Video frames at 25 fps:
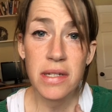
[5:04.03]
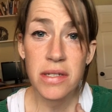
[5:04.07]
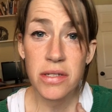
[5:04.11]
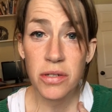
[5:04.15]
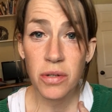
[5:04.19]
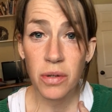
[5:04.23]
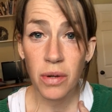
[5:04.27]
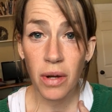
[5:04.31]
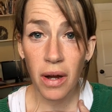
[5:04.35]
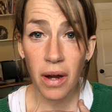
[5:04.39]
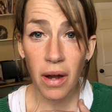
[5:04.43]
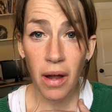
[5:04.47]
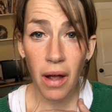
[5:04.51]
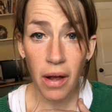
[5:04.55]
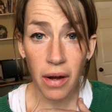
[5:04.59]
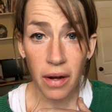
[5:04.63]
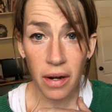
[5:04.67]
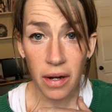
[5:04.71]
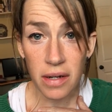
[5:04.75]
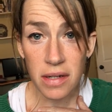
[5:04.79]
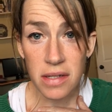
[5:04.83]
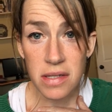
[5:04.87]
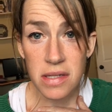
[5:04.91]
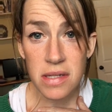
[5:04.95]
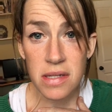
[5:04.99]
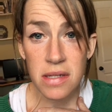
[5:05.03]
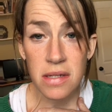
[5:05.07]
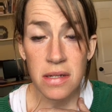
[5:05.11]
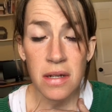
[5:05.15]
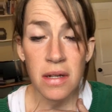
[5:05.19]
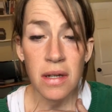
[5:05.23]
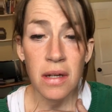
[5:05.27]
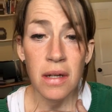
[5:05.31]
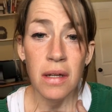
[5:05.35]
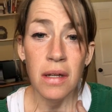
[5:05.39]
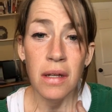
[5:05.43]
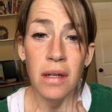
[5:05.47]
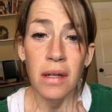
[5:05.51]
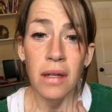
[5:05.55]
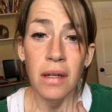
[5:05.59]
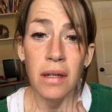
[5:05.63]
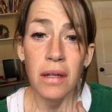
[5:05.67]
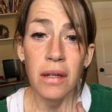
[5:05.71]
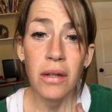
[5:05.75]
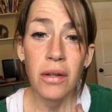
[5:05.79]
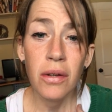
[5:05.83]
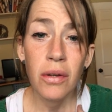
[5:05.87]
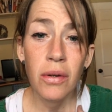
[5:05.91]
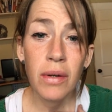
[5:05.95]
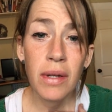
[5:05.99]
into our hearts.
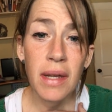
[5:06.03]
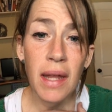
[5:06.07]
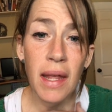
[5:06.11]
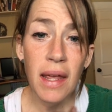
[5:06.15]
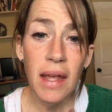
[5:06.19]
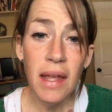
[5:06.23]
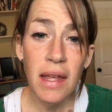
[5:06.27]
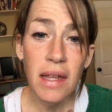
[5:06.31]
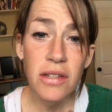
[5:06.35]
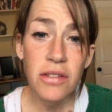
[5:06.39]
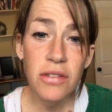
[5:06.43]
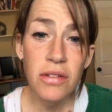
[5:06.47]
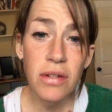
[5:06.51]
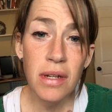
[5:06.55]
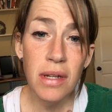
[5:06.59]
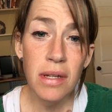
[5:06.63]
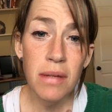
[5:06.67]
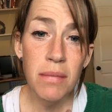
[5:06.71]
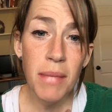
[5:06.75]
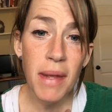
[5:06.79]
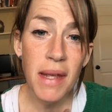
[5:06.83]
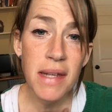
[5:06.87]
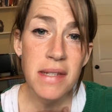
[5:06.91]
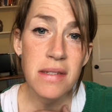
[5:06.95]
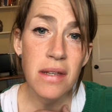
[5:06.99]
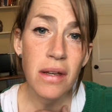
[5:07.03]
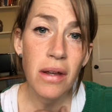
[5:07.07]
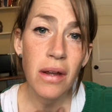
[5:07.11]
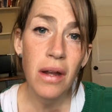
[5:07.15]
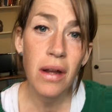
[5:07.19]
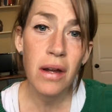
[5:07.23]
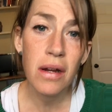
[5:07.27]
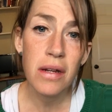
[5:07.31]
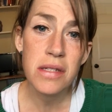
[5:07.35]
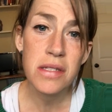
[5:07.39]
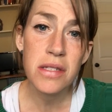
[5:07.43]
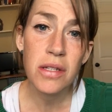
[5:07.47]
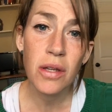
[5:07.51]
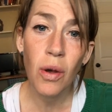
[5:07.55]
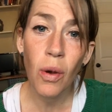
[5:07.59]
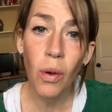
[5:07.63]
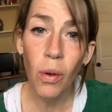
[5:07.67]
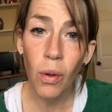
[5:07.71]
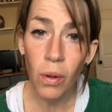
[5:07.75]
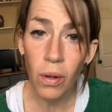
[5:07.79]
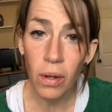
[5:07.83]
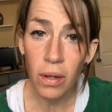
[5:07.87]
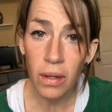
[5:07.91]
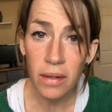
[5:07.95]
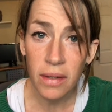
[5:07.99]
You know, and hatred makes our hearts
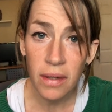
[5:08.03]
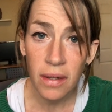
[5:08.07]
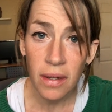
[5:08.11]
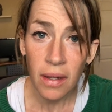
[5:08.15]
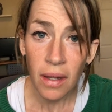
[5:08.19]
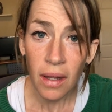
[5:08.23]
cold.